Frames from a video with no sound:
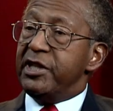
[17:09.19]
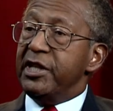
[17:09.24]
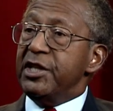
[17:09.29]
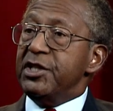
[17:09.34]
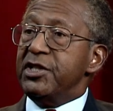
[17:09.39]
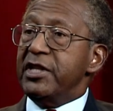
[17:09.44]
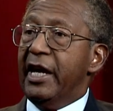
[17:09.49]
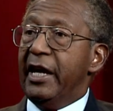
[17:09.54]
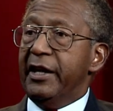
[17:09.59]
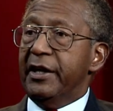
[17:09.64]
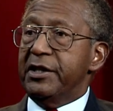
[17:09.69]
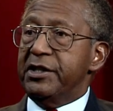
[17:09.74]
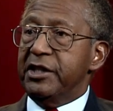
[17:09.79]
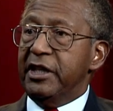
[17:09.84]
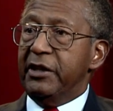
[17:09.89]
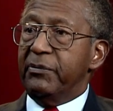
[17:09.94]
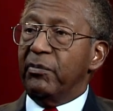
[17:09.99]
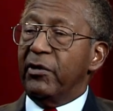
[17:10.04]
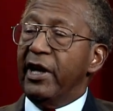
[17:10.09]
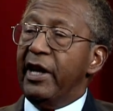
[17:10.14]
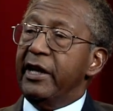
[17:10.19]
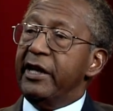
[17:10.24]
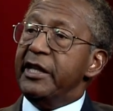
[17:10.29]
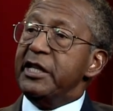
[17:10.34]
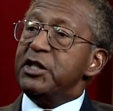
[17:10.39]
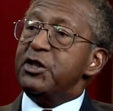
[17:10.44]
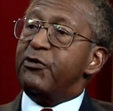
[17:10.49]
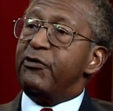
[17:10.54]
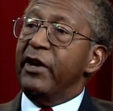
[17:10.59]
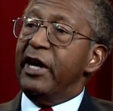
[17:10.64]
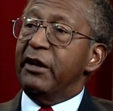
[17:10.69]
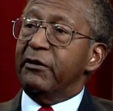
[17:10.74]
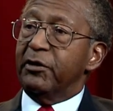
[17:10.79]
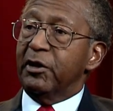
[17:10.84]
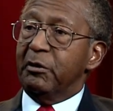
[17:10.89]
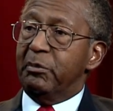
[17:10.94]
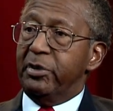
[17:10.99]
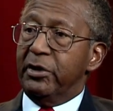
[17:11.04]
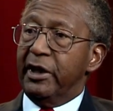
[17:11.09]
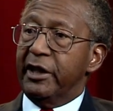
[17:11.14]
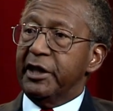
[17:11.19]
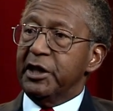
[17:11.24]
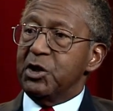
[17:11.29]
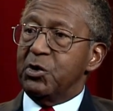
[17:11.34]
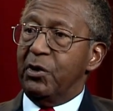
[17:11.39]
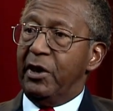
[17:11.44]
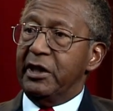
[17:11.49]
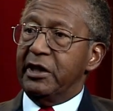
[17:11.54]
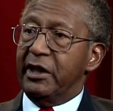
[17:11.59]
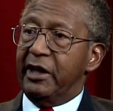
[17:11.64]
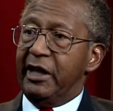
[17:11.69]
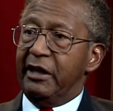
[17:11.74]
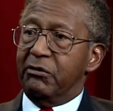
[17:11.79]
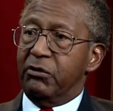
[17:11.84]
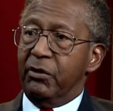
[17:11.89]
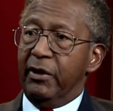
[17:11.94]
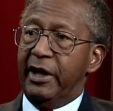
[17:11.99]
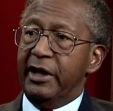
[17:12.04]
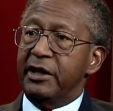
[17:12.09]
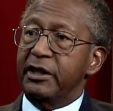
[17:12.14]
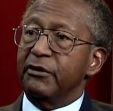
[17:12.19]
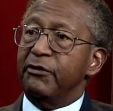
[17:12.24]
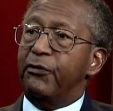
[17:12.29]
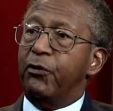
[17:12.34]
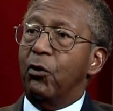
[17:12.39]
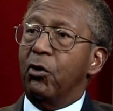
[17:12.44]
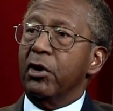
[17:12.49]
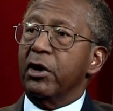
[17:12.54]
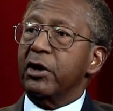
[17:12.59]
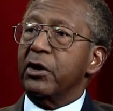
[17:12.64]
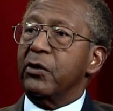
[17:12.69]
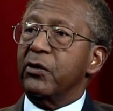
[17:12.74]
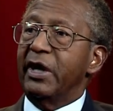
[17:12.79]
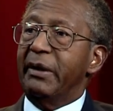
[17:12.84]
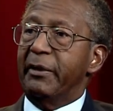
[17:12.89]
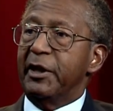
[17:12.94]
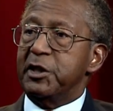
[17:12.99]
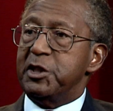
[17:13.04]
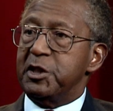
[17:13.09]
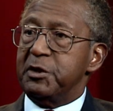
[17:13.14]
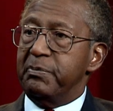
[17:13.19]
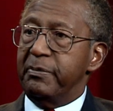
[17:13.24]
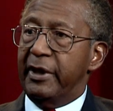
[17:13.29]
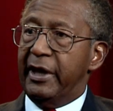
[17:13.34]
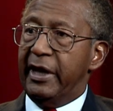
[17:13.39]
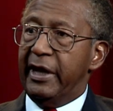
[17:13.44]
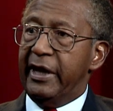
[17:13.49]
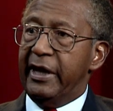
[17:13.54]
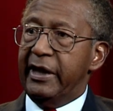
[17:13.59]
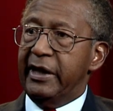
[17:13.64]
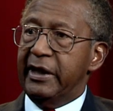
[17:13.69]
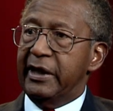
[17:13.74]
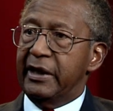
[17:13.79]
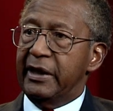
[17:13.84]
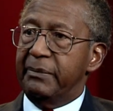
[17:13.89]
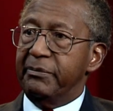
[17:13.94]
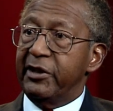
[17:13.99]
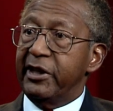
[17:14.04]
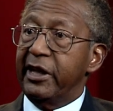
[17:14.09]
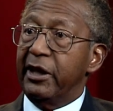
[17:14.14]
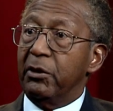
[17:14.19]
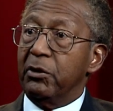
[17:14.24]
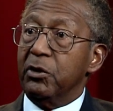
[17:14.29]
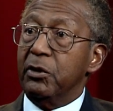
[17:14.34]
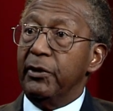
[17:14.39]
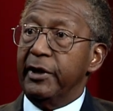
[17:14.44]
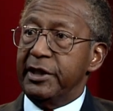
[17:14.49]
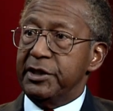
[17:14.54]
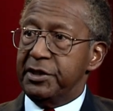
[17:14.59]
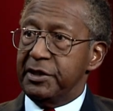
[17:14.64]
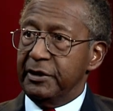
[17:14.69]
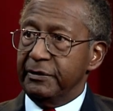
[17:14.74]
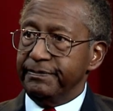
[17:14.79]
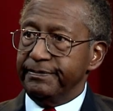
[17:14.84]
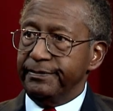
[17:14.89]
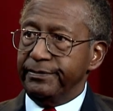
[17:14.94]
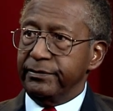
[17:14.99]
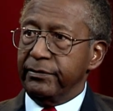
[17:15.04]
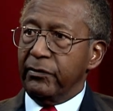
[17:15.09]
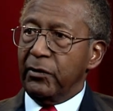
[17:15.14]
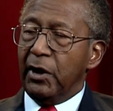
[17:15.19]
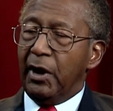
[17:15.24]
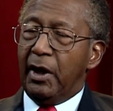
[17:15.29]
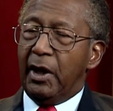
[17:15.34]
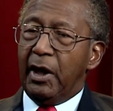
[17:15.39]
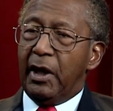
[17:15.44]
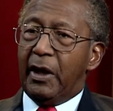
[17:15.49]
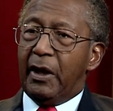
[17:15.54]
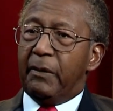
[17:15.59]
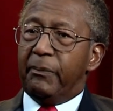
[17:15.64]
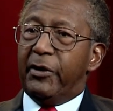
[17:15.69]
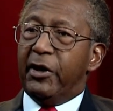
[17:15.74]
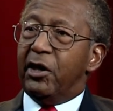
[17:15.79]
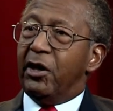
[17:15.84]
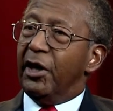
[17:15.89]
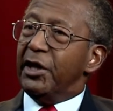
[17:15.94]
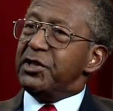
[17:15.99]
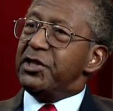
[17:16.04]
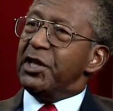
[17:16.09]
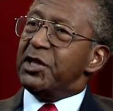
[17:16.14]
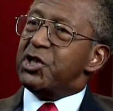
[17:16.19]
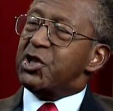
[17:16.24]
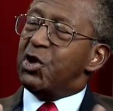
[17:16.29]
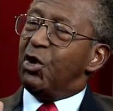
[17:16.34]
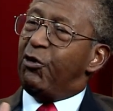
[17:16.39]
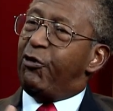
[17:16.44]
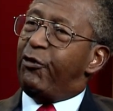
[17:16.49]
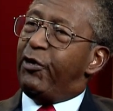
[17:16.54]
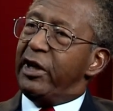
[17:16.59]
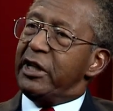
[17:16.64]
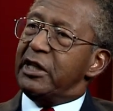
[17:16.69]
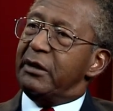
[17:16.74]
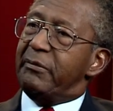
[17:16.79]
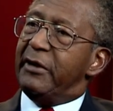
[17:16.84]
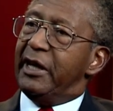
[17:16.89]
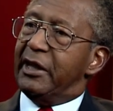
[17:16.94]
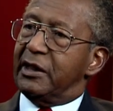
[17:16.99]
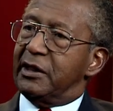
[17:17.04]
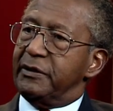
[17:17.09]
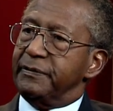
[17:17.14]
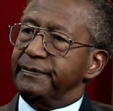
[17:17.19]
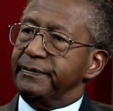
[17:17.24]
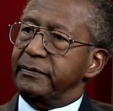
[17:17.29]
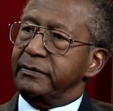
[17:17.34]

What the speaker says: his energy, and his favorite book is one that I've read, The Four Agreements by Miguel Ruiz, because it's so fundamental